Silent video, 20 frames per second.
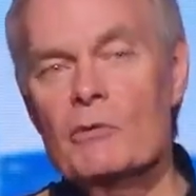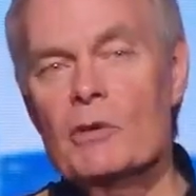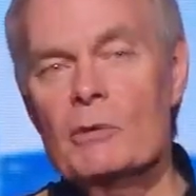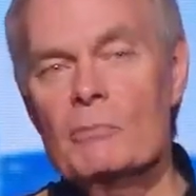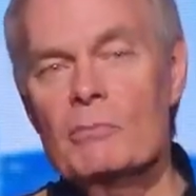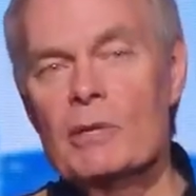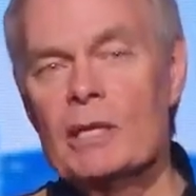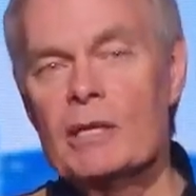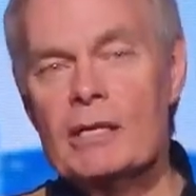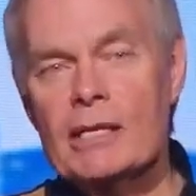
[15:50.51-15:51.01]

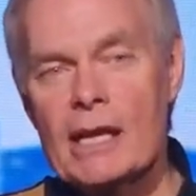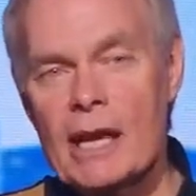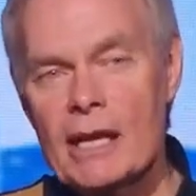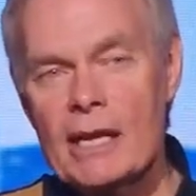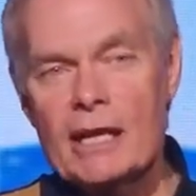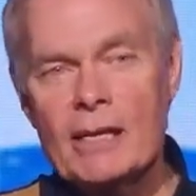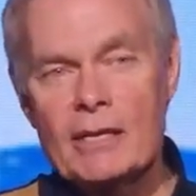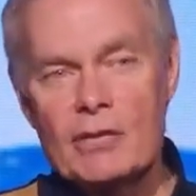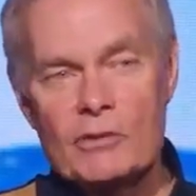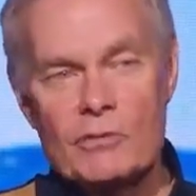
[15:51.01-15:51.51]
We'd been
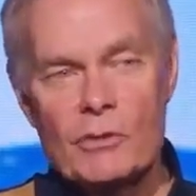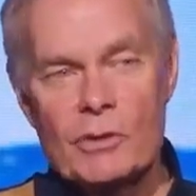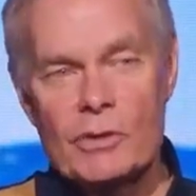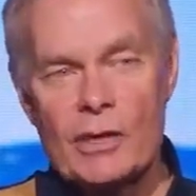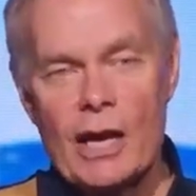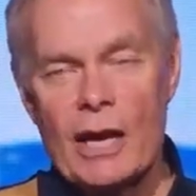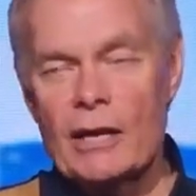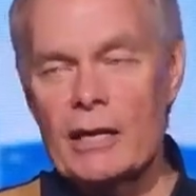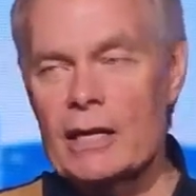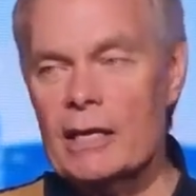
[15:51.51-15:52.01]
days
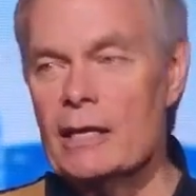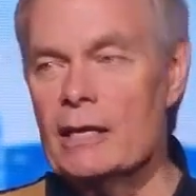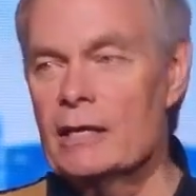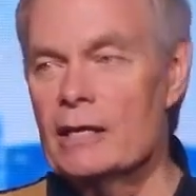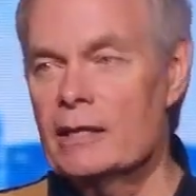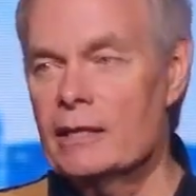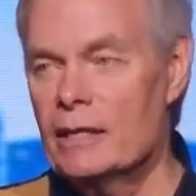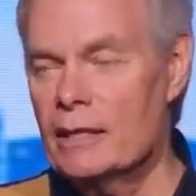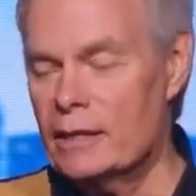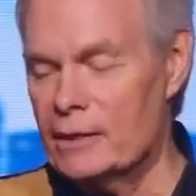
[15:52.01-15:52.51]
without
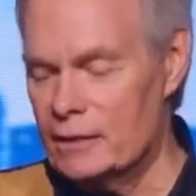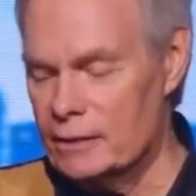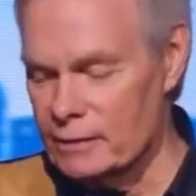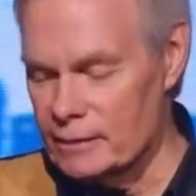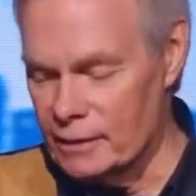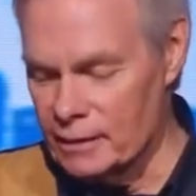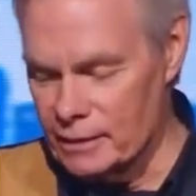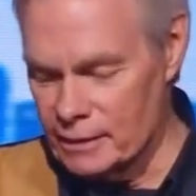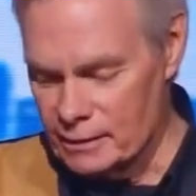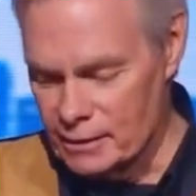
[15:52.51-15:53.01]
eating
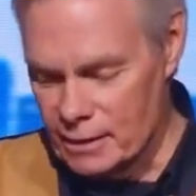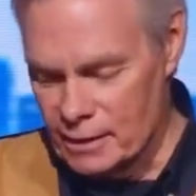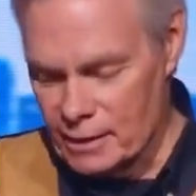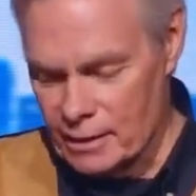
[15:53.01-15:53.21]
anything